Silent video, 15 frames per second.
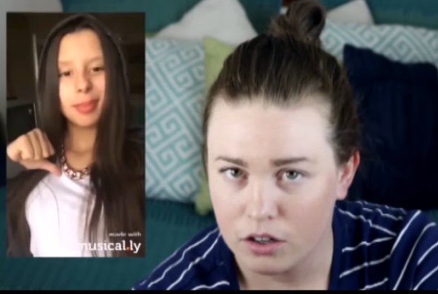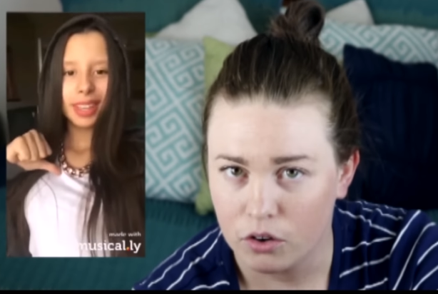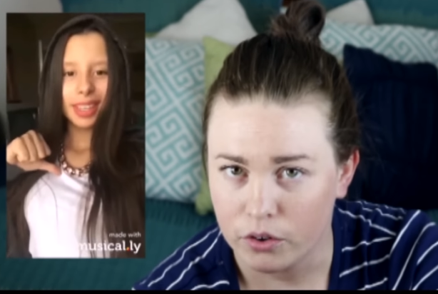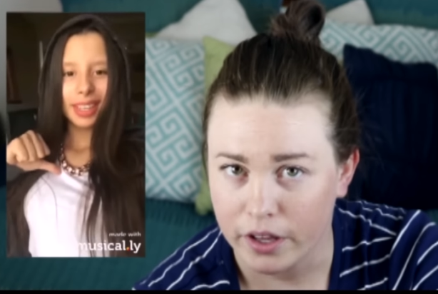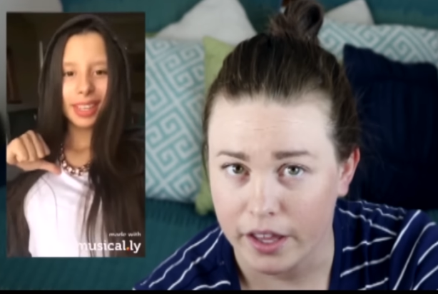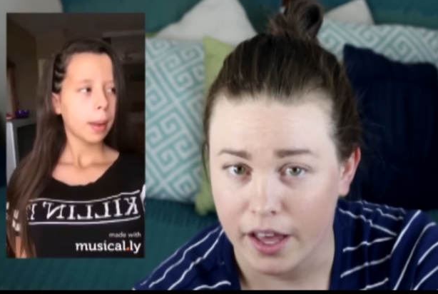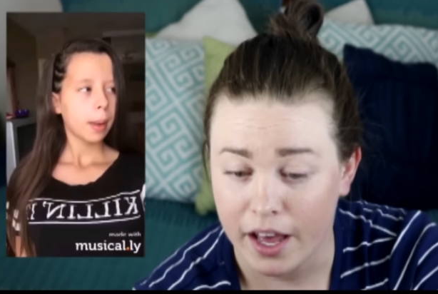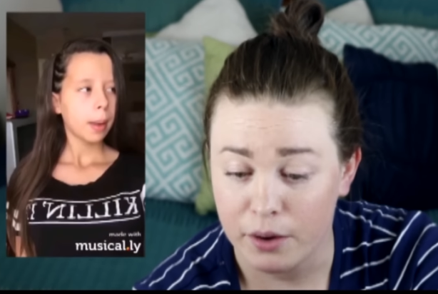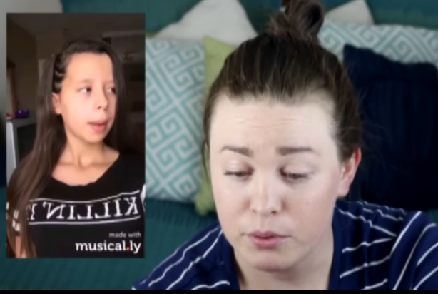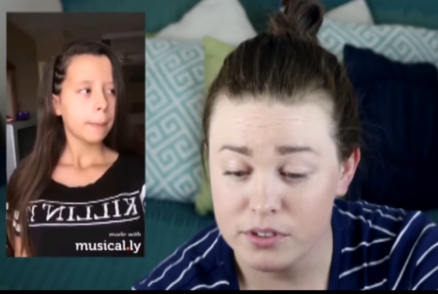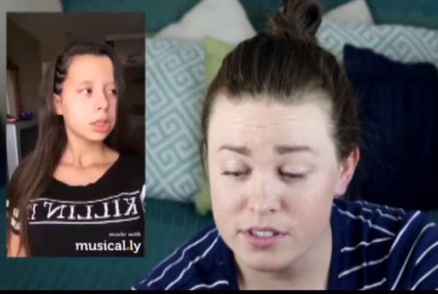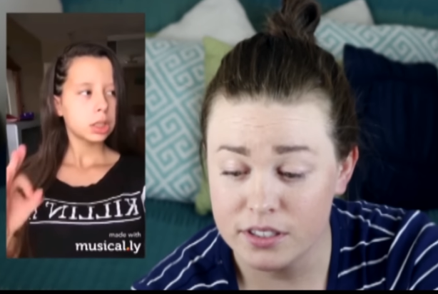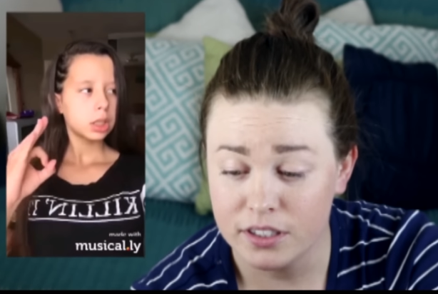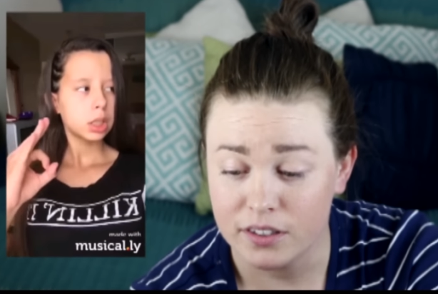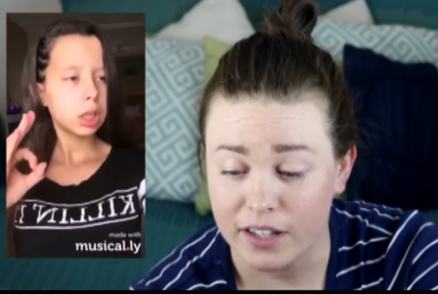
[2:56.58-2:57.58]
Speaker 1: Okay, I
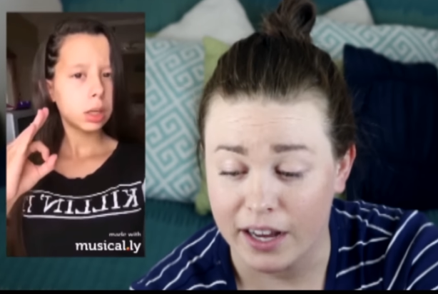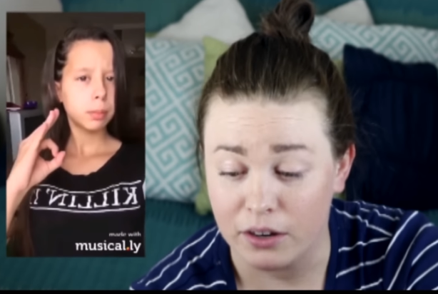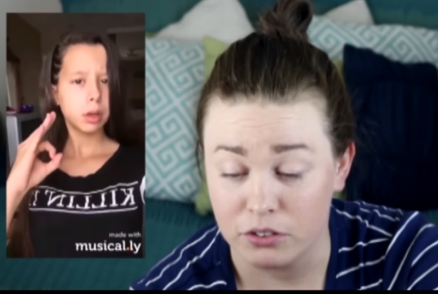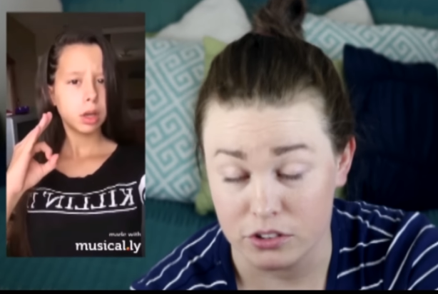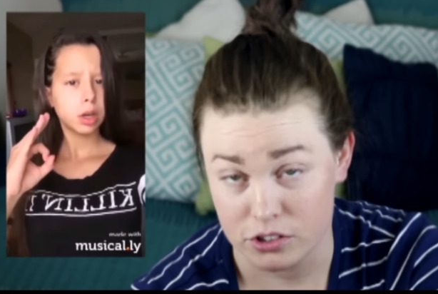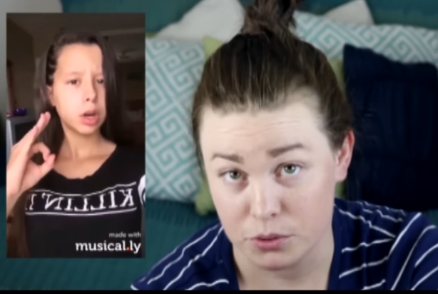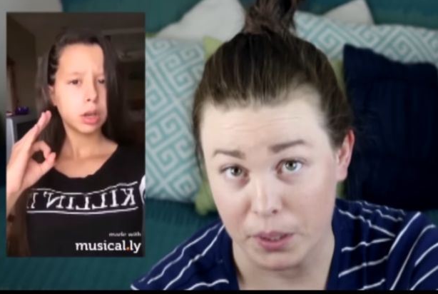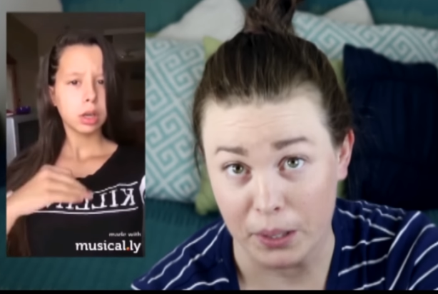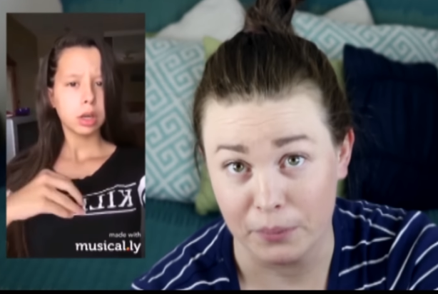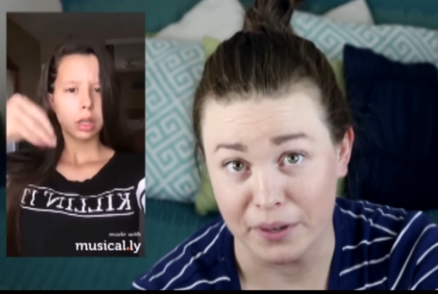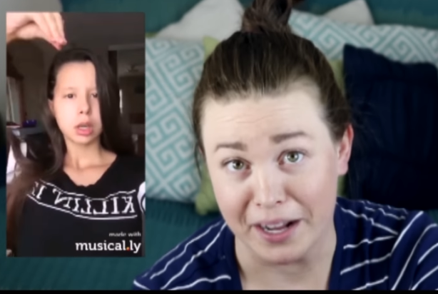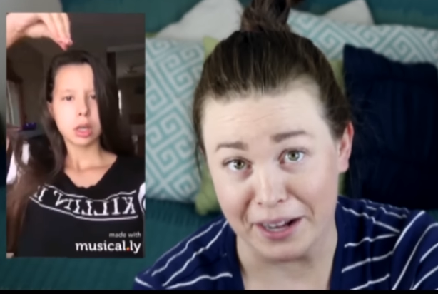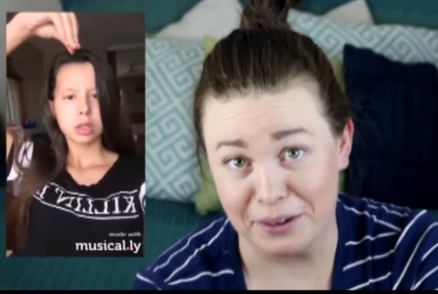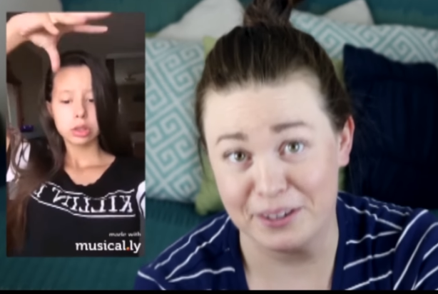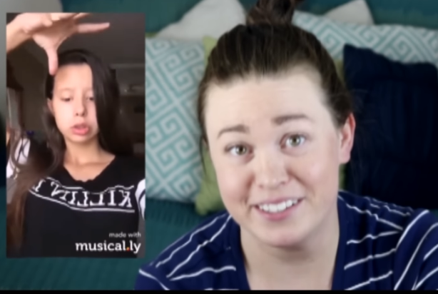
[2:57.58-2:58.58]
wasn't allowed to swear when
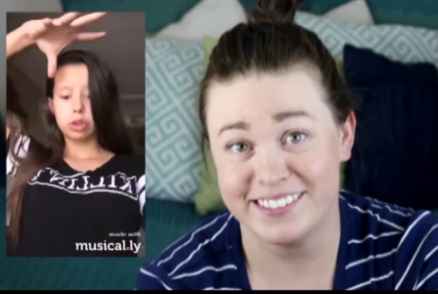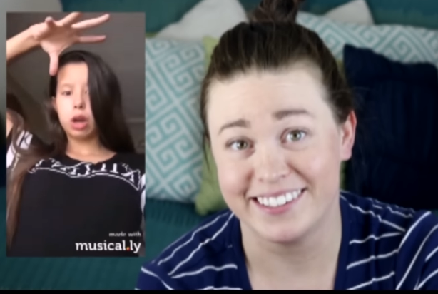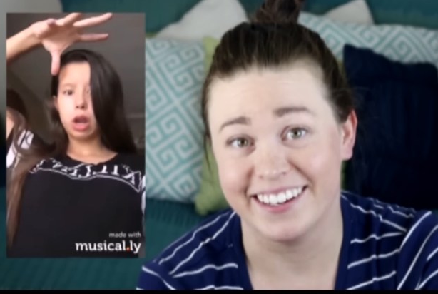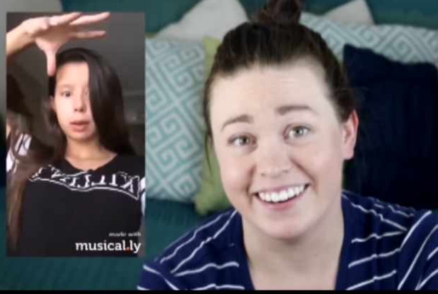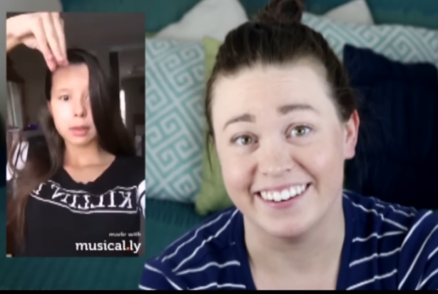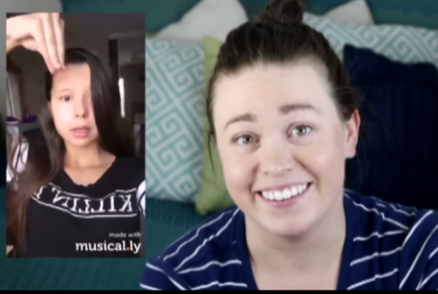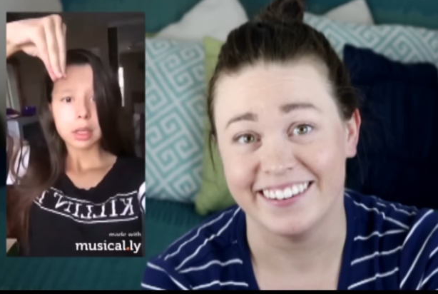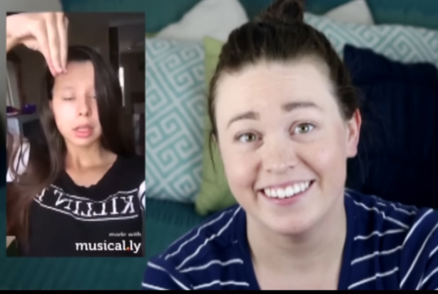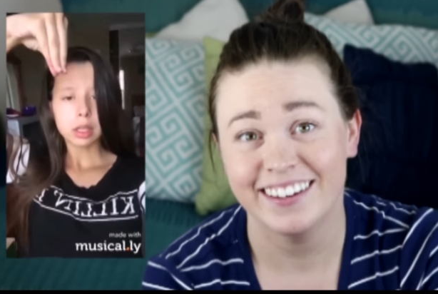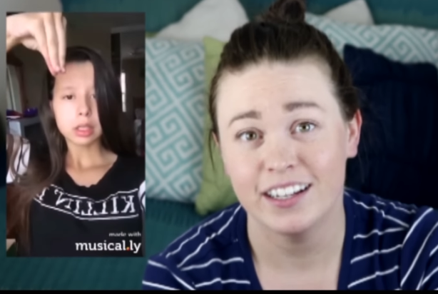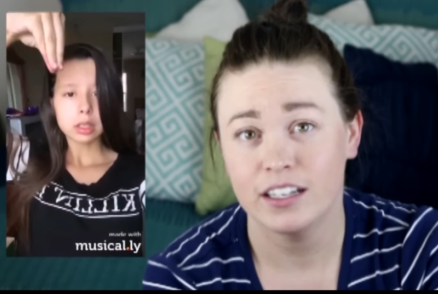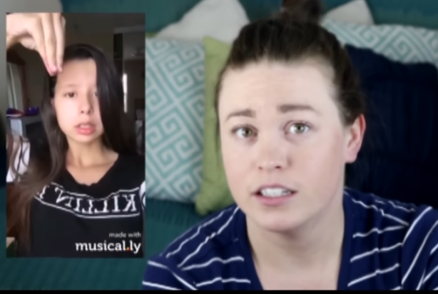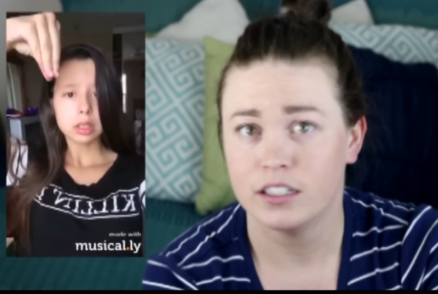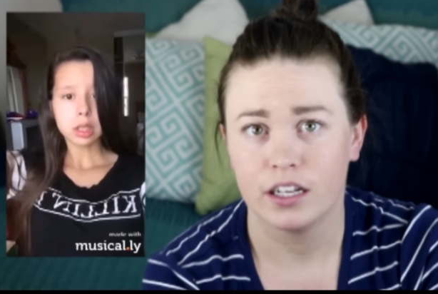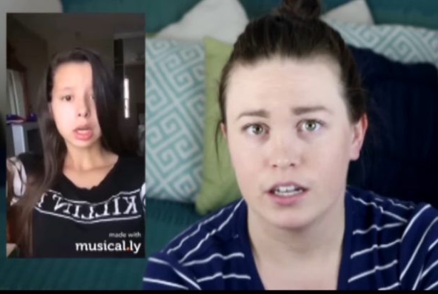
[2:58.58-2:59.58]
I was young.
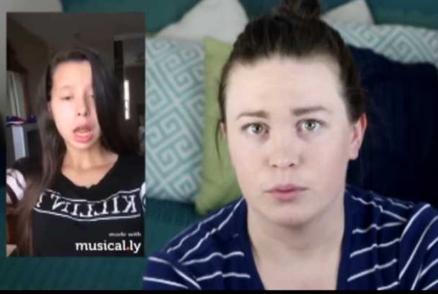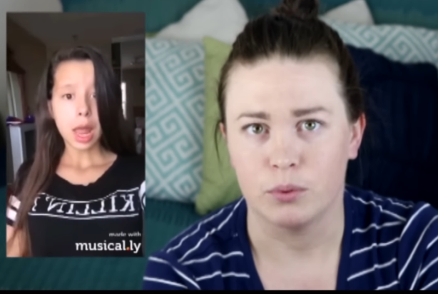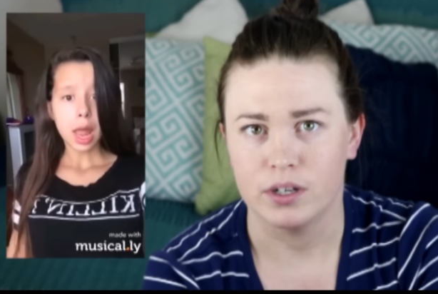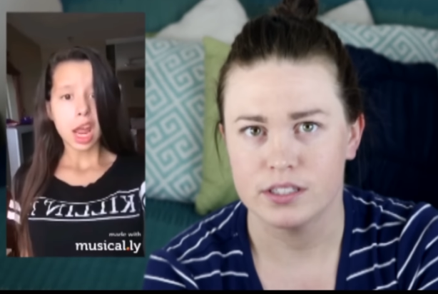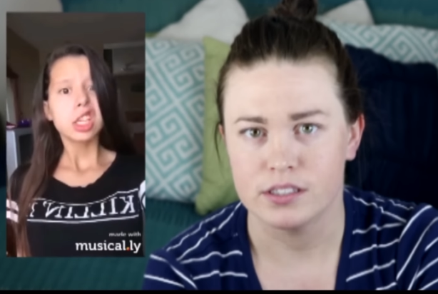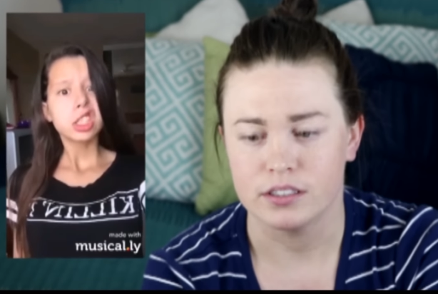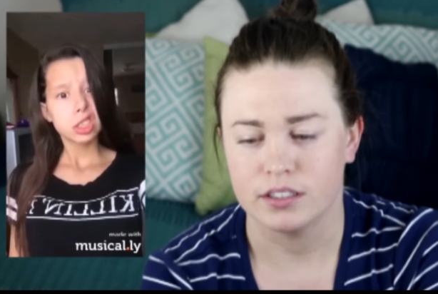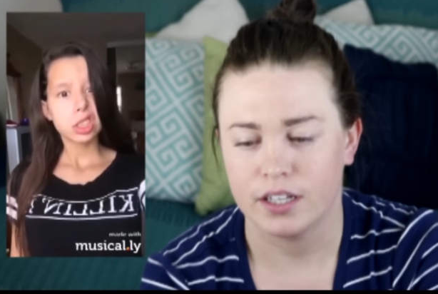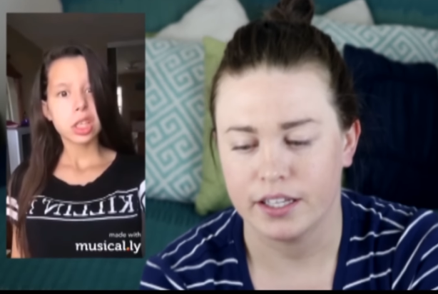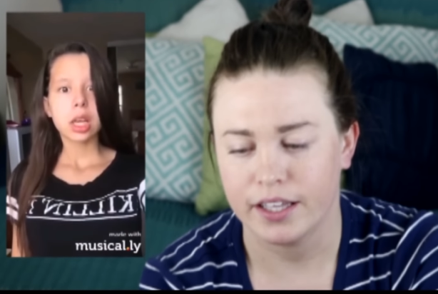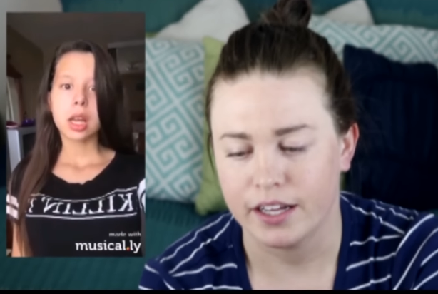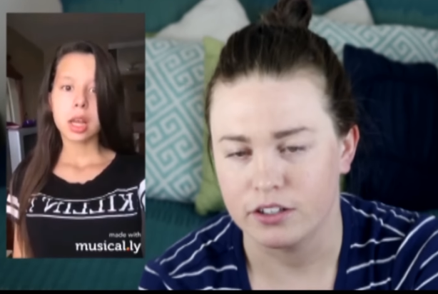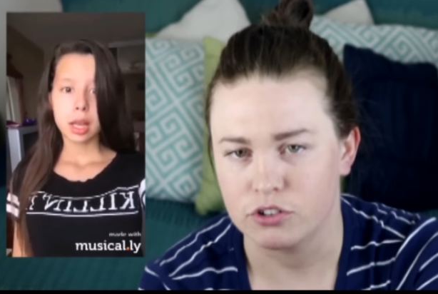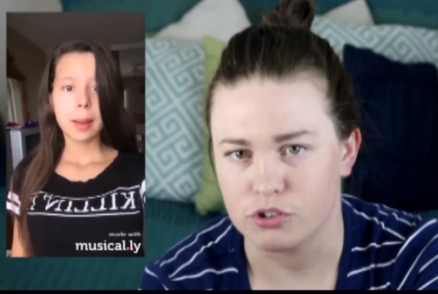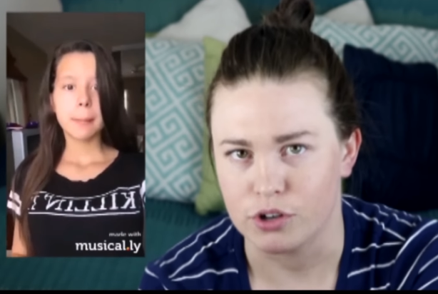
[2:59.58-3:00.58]
I wasn't. I got in